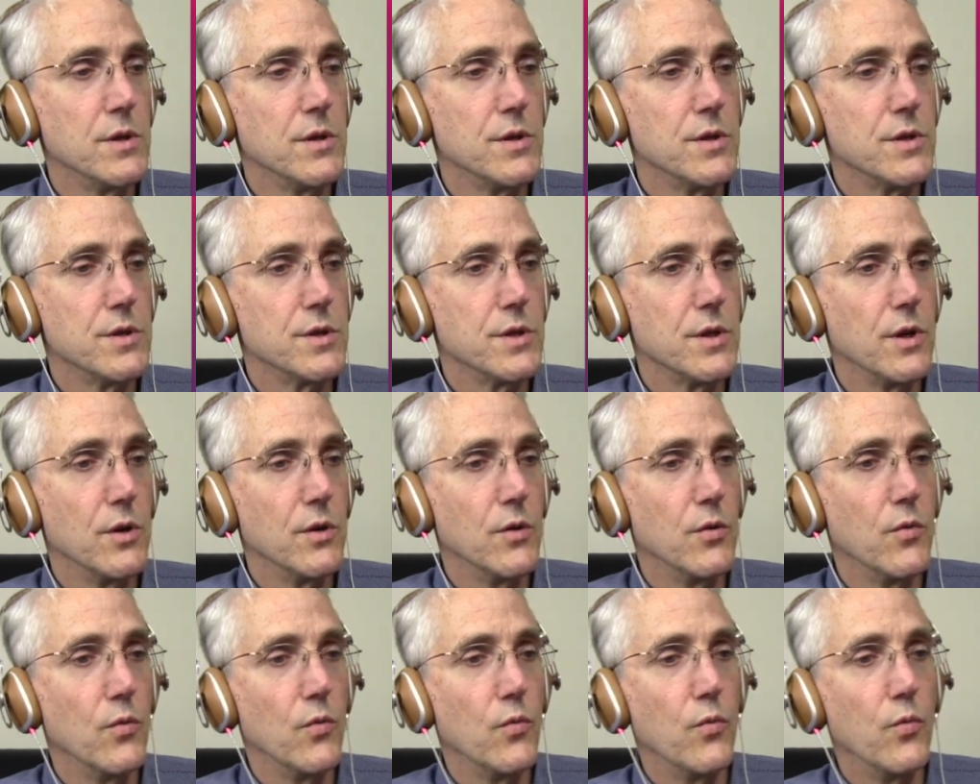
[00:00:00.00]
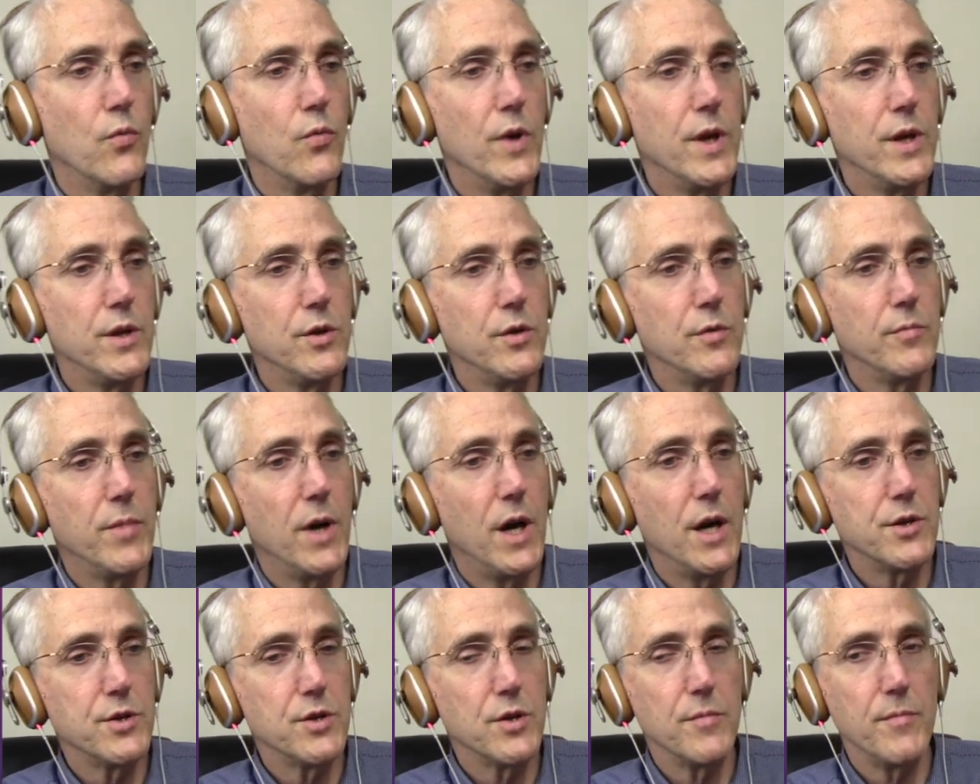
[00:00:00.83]
So when you
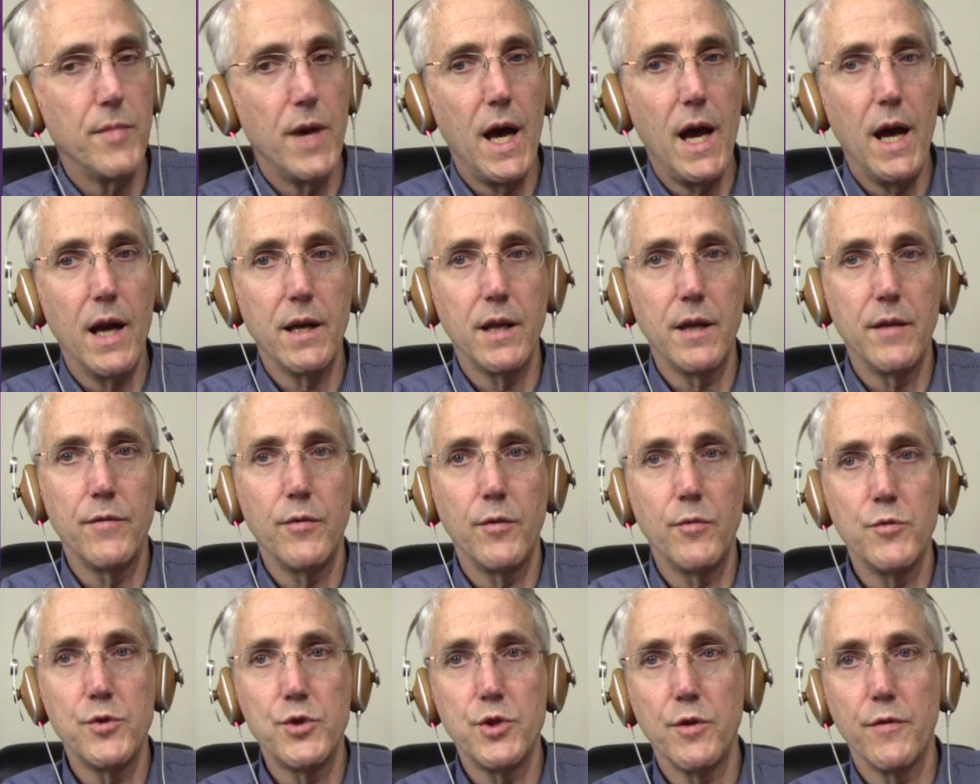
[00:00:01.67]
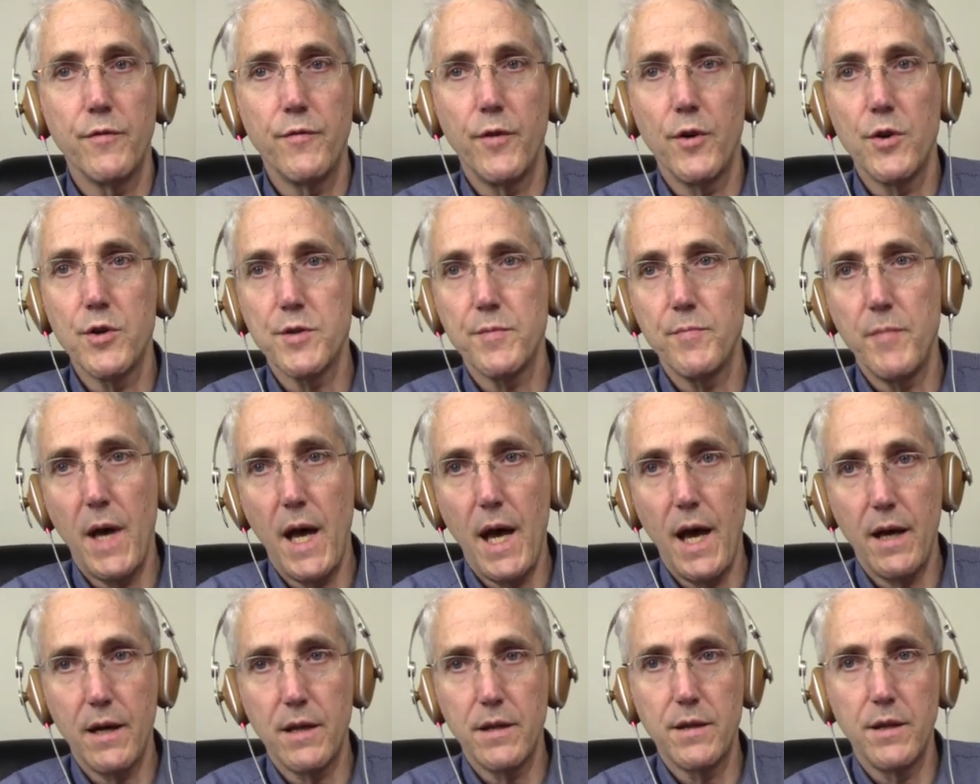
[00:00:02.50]
bought your Mac, if it was your first
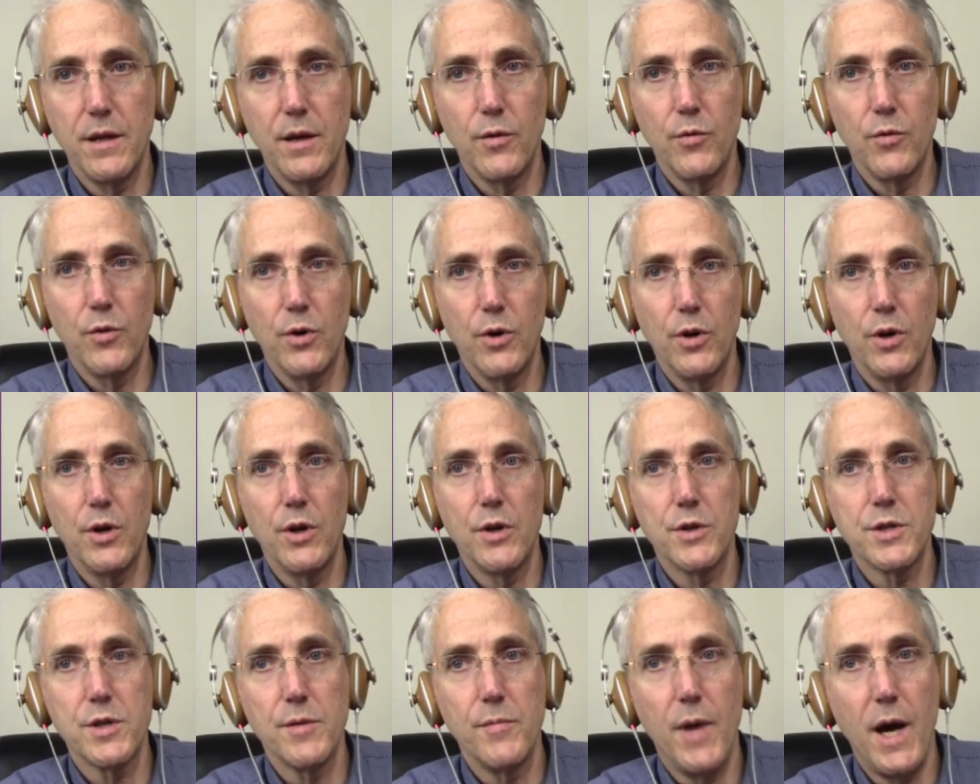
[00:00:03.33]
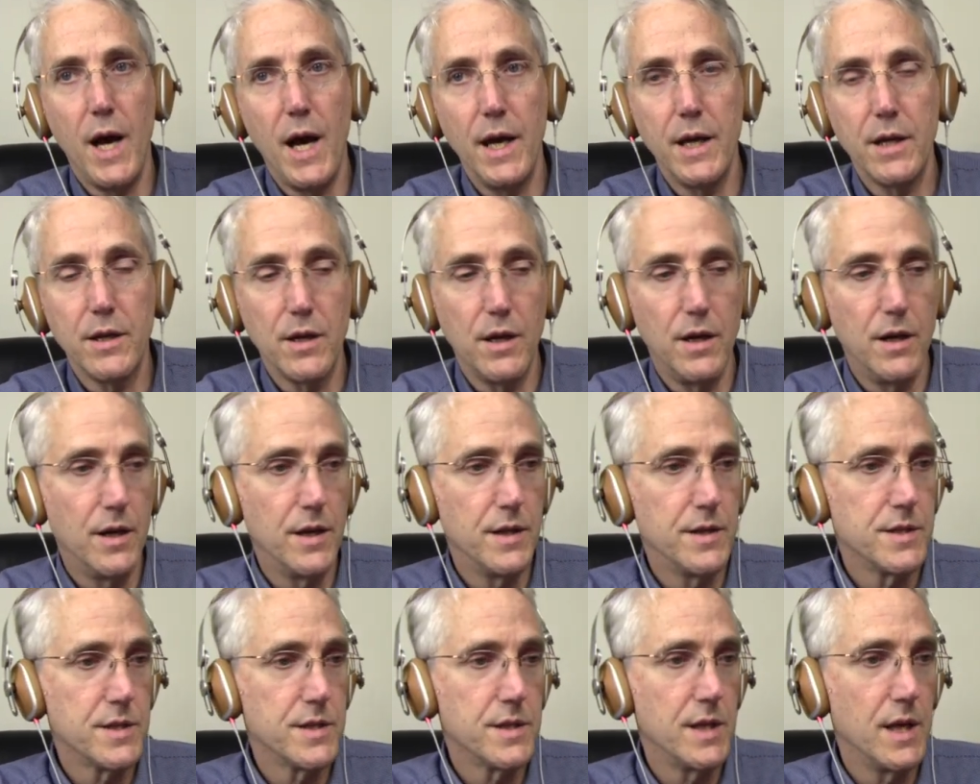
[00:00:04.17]
Mac, there were some
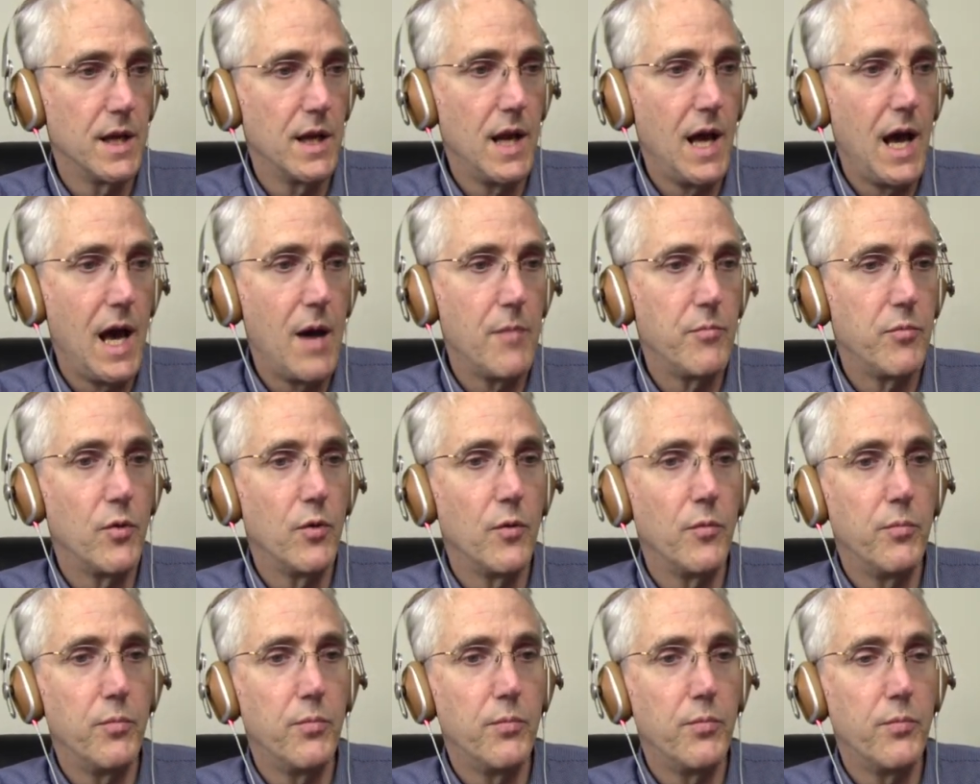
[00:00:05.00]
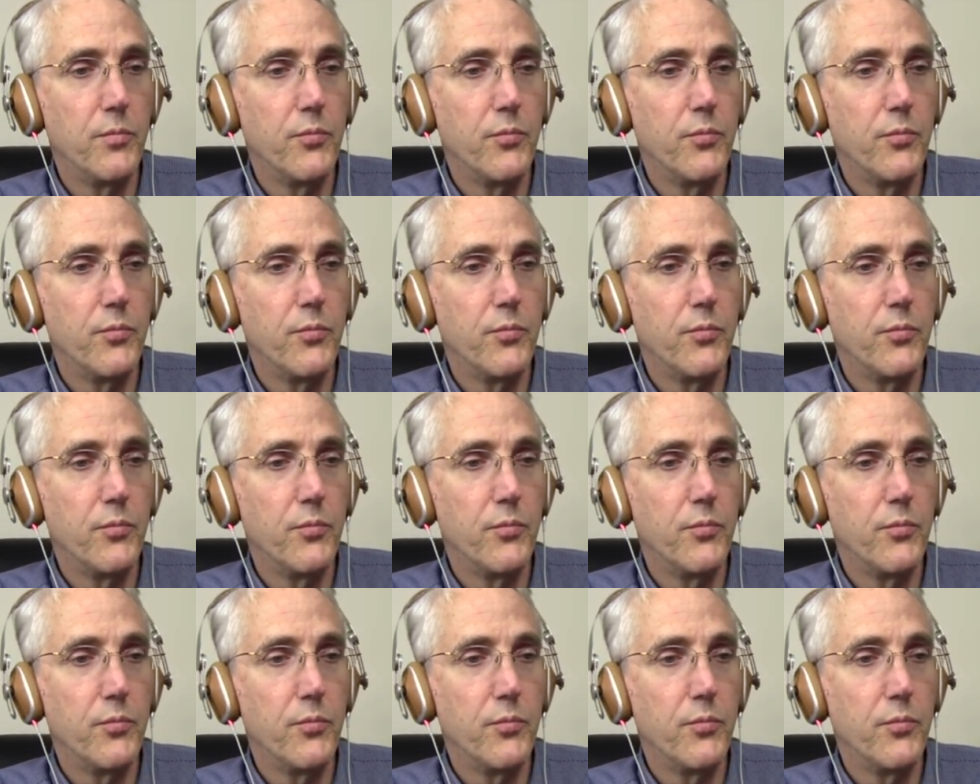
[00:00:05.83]
icons that Apple